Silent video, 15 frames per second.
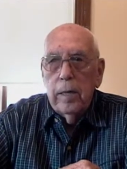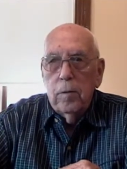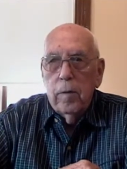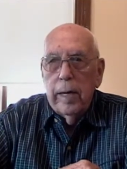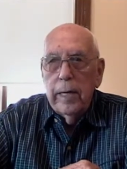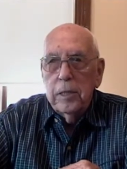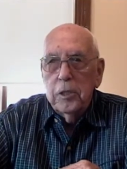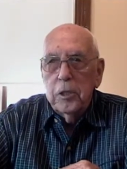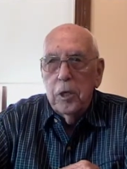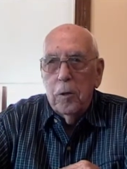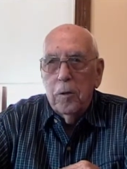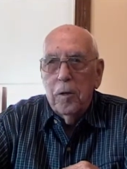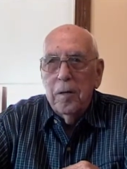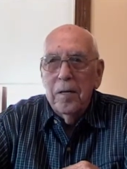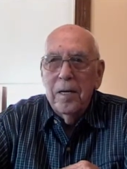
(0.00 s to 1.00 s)

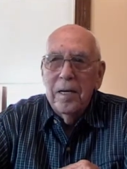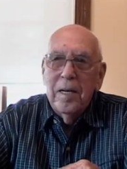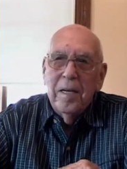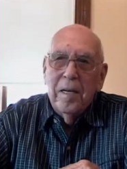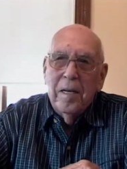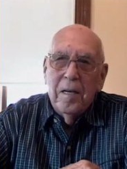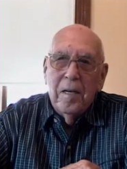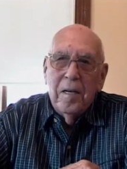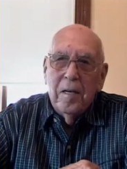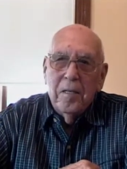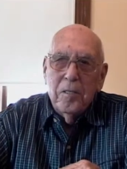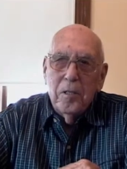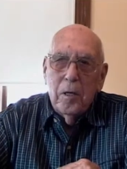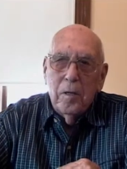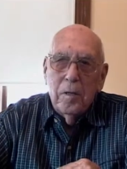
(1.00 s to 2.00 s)
grandchildren. Wow.
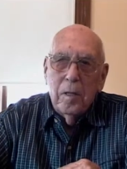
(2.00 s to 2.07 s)
So